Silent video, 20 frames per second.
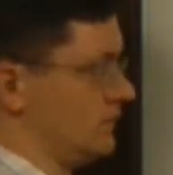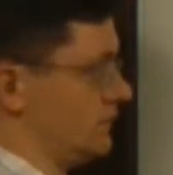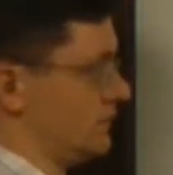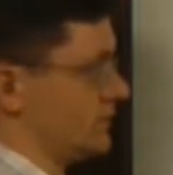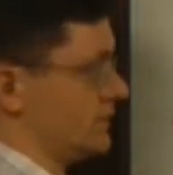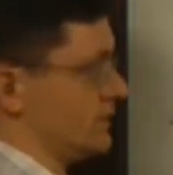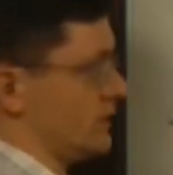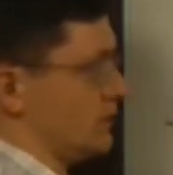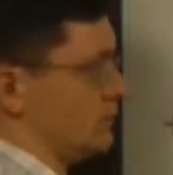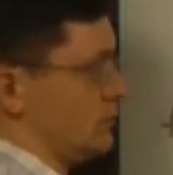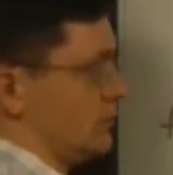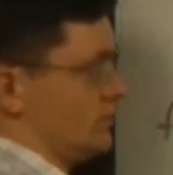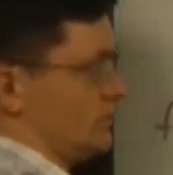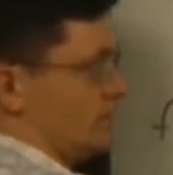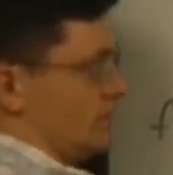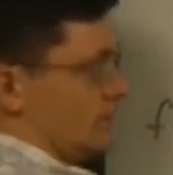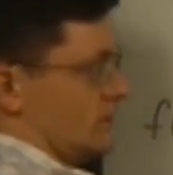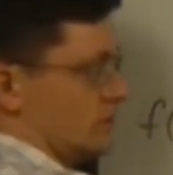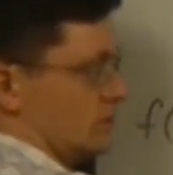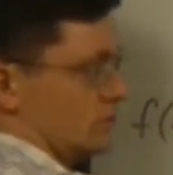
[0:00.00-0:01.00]
the sum
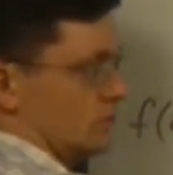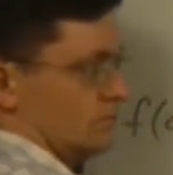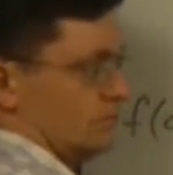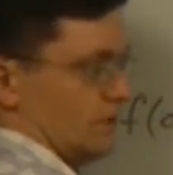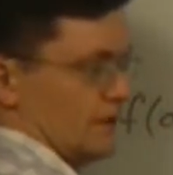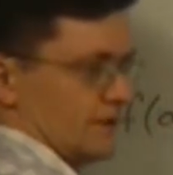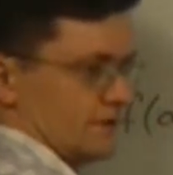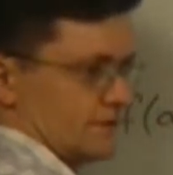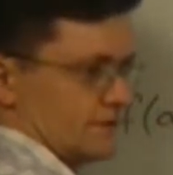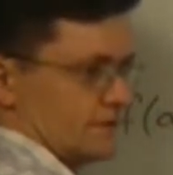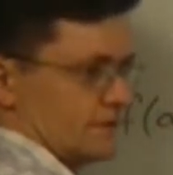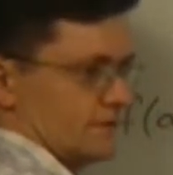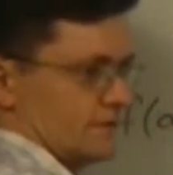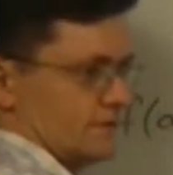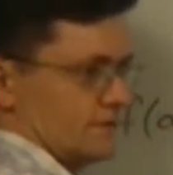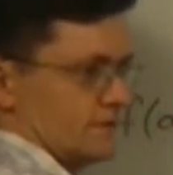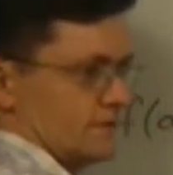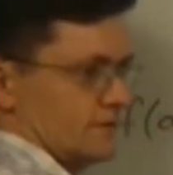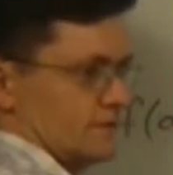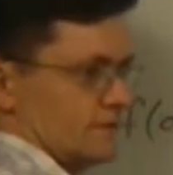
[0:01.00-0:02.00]
of these two paths
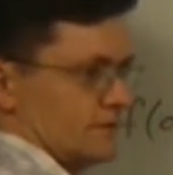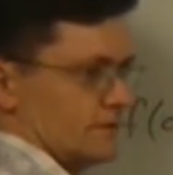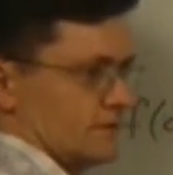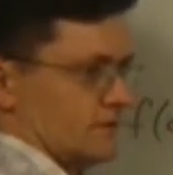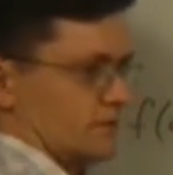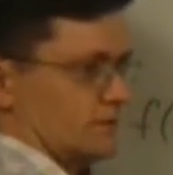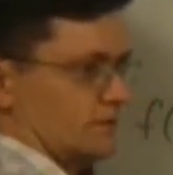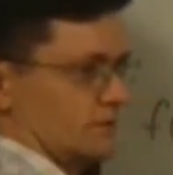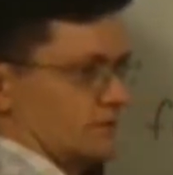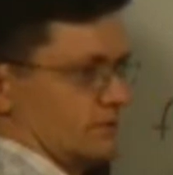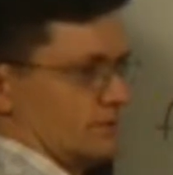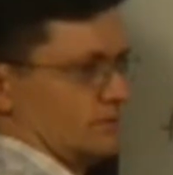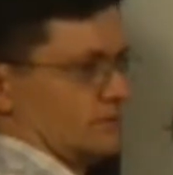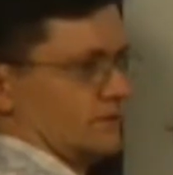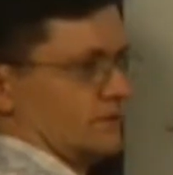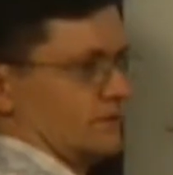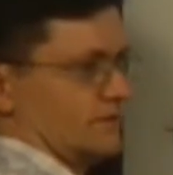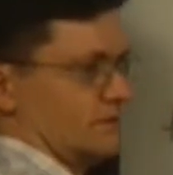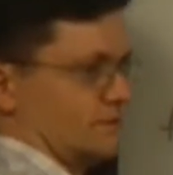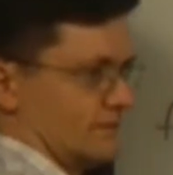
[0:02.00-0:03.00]
is equal to
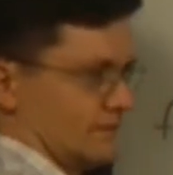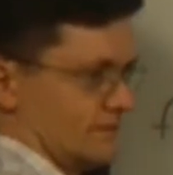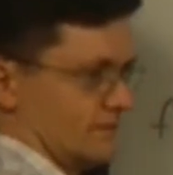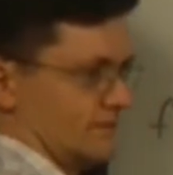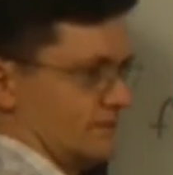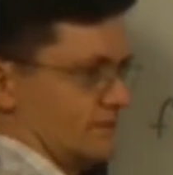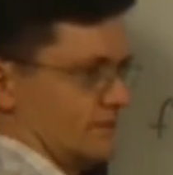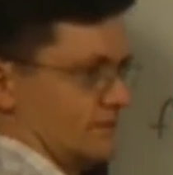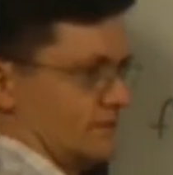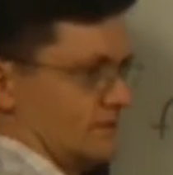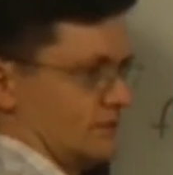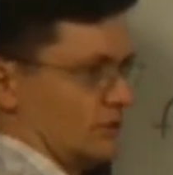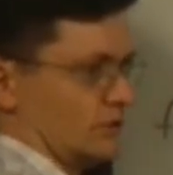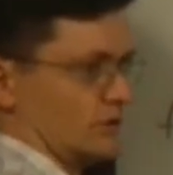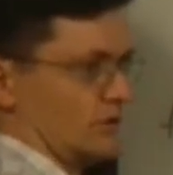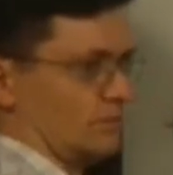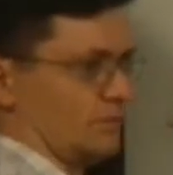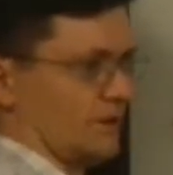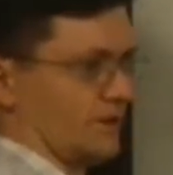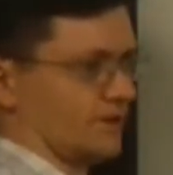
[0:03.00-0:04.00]
the
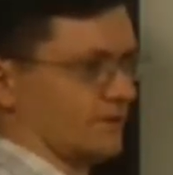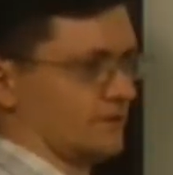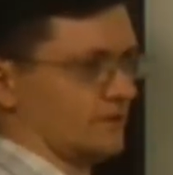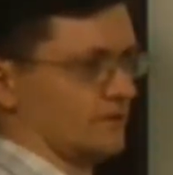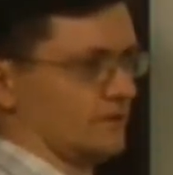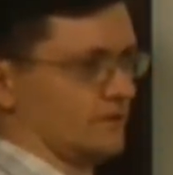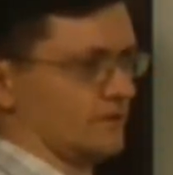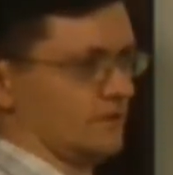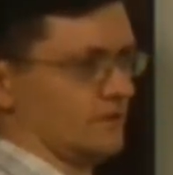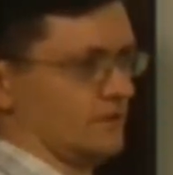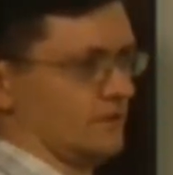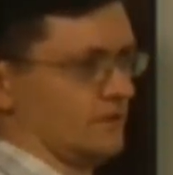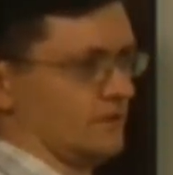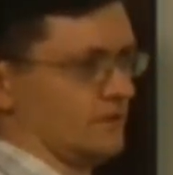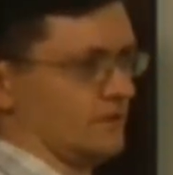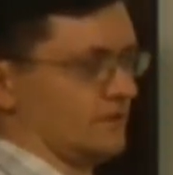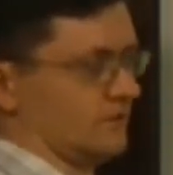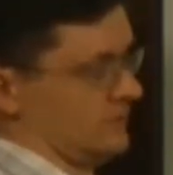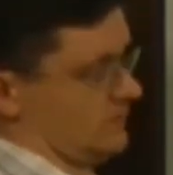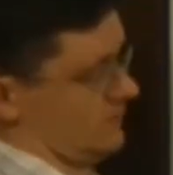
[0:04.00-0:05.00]
total path.
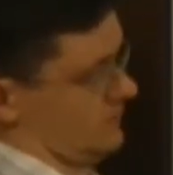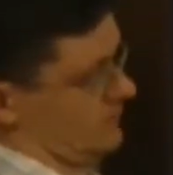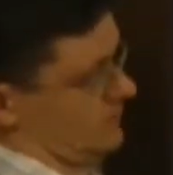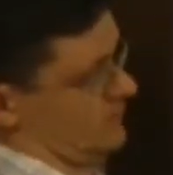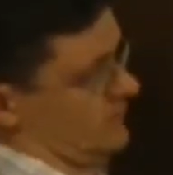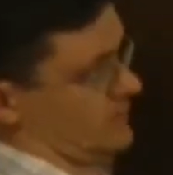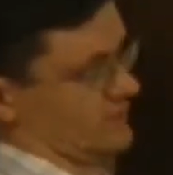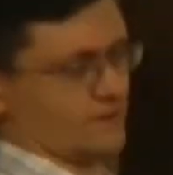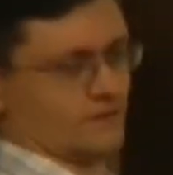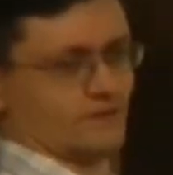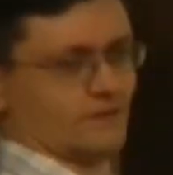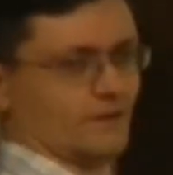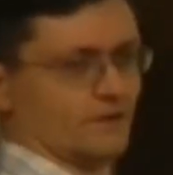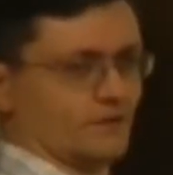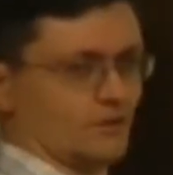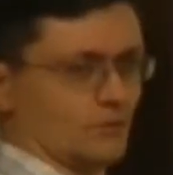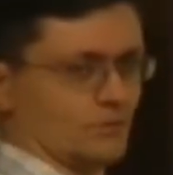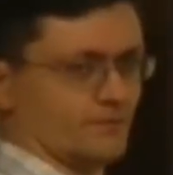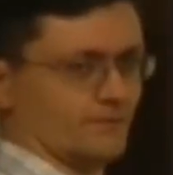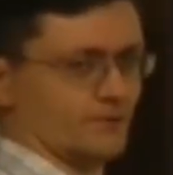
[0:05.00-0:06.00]
Isn't
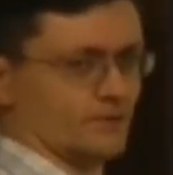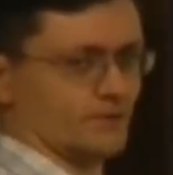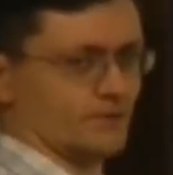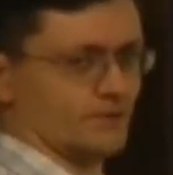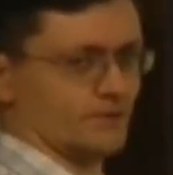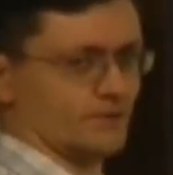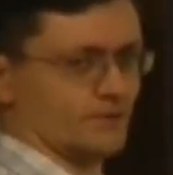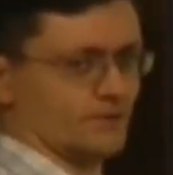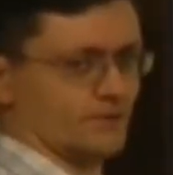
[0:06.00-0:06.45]
that obvious?